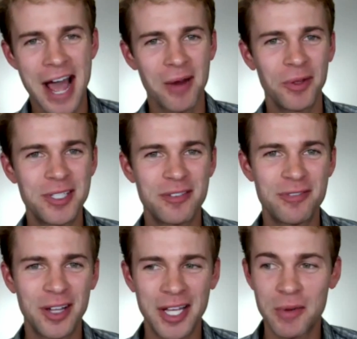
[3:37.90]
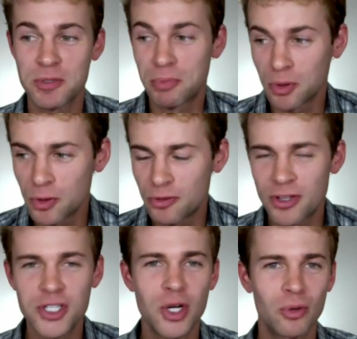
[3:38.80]
I really did feel like it was proof
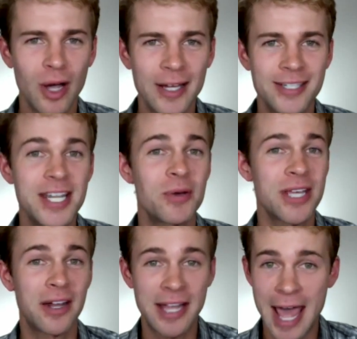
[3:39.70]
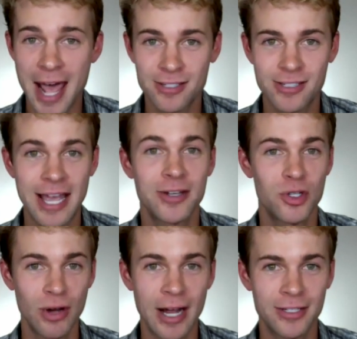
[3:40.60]
that Joe Wright knows how to cast
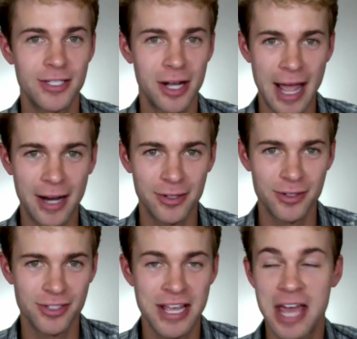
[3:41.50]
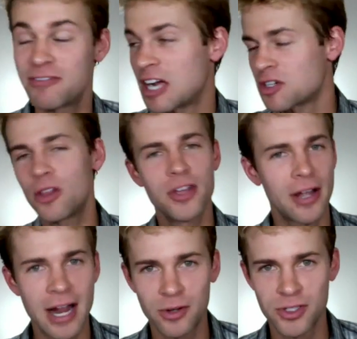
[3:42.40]
and direct young actors. In fact, all the
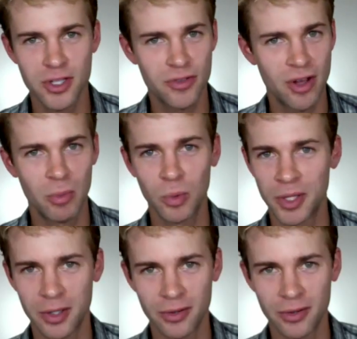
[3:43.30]
young actors on this film are really